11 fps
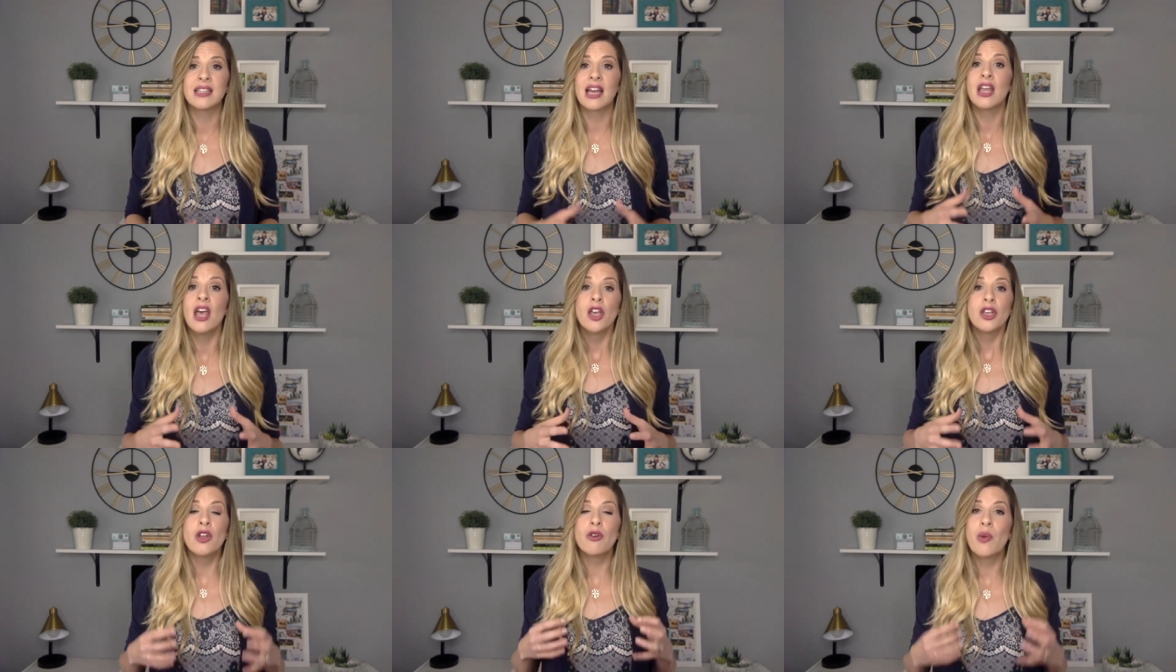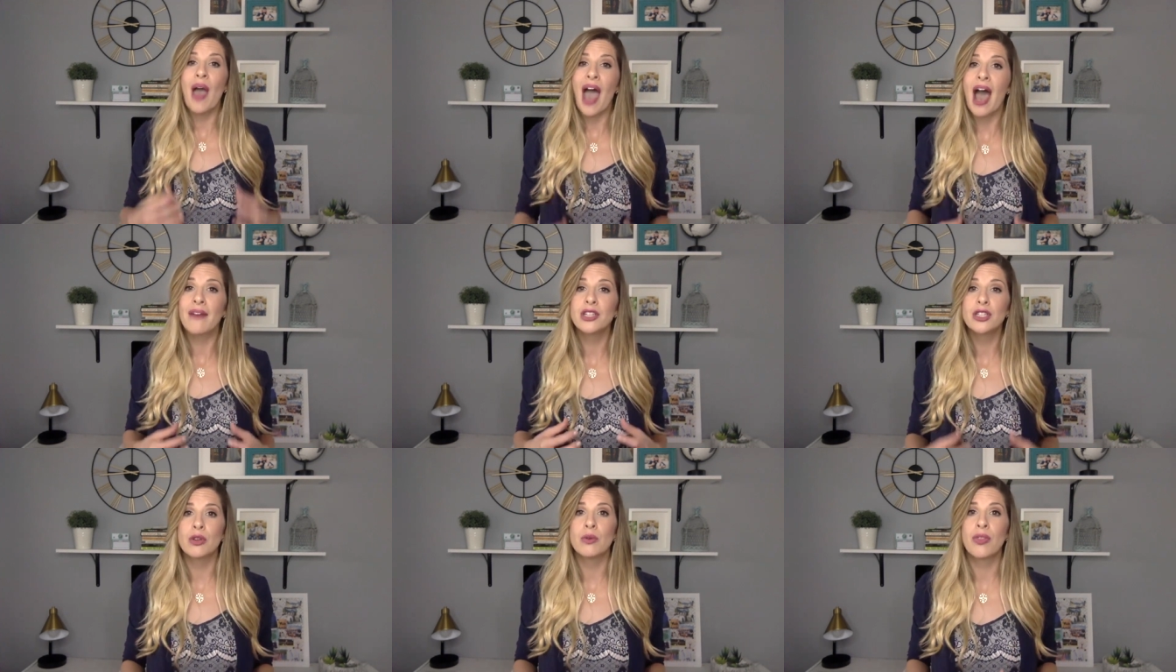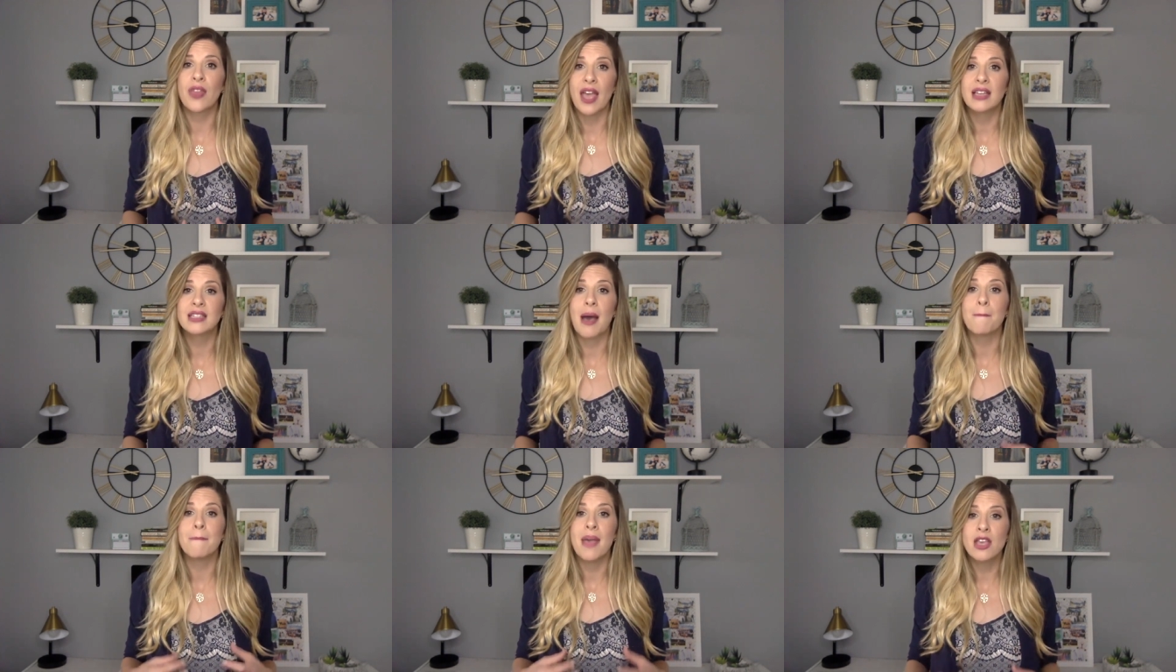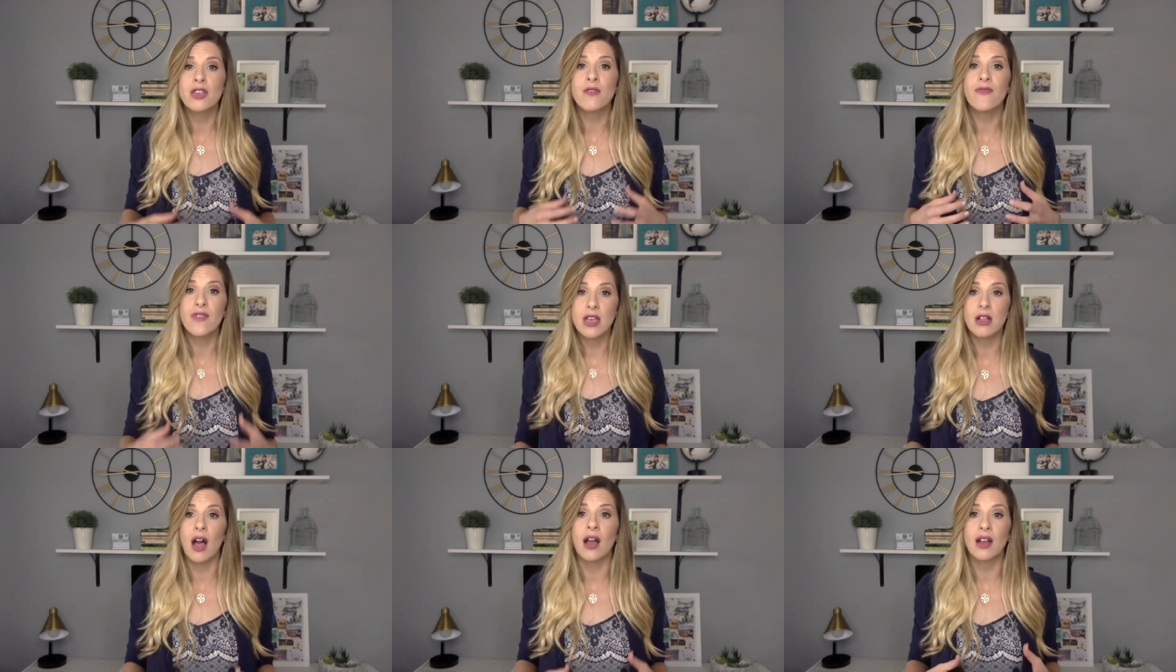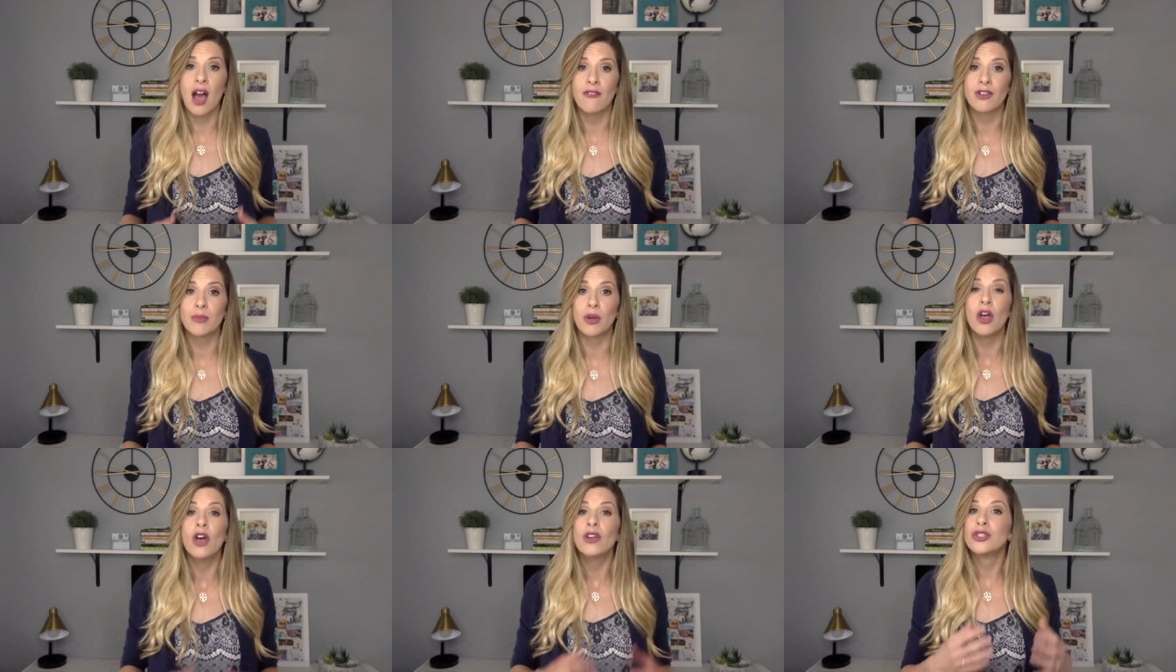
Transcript: that, you know, you have to do things that make you feel uncomfortable.